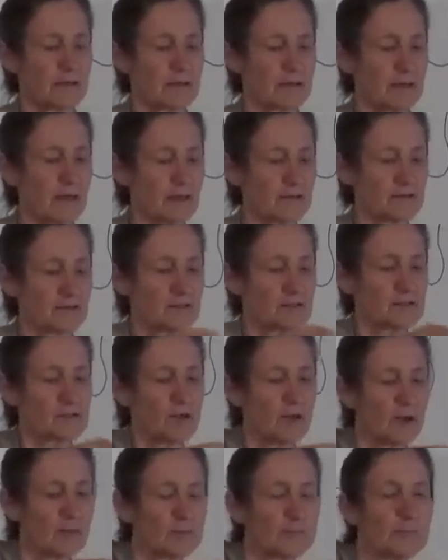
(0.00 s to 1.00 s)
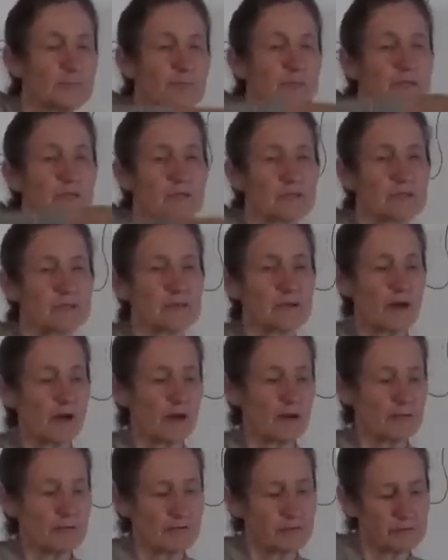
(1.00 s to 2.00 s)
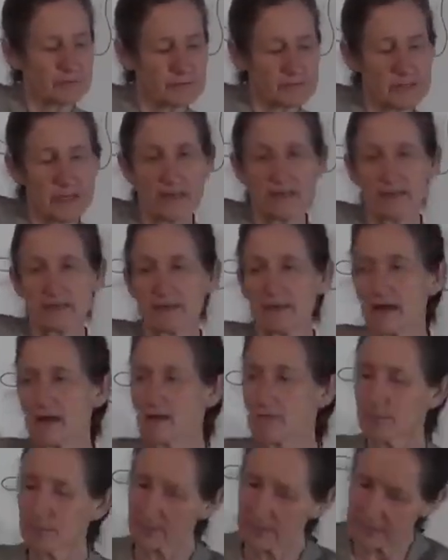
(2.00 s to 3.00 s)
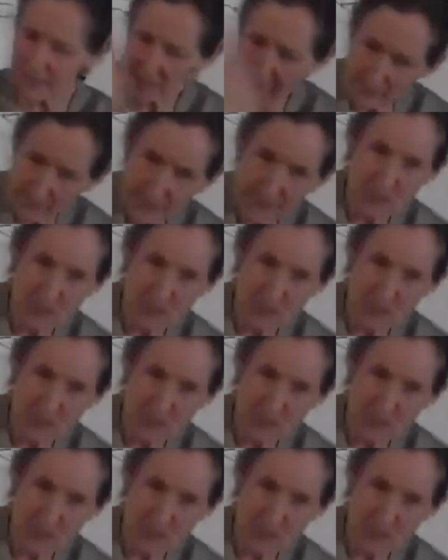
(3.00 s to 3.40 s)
cut the top, peel it off, take it up and slap